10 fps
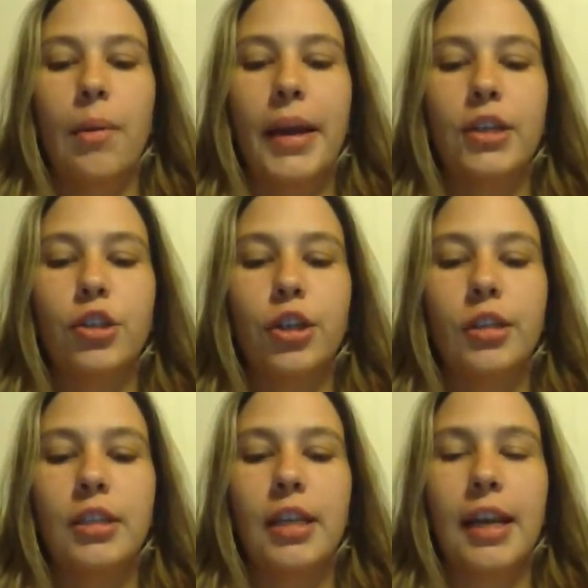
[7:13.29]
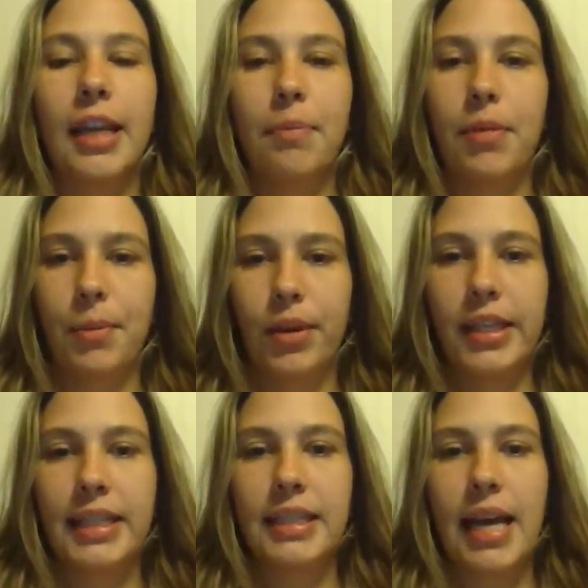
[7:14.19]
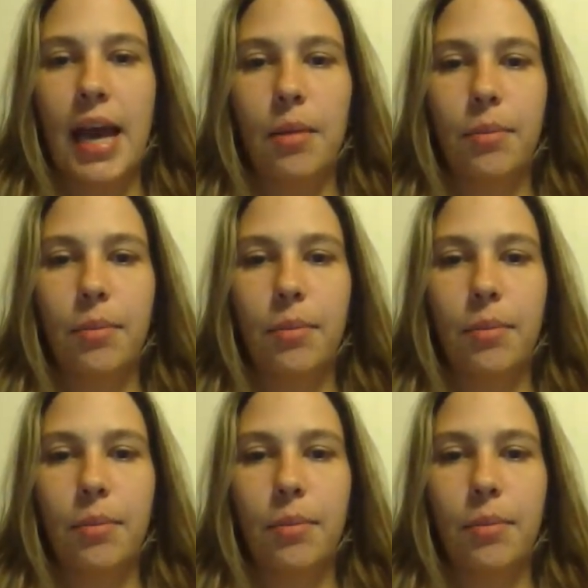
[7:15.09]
to make sure to keep them within sight,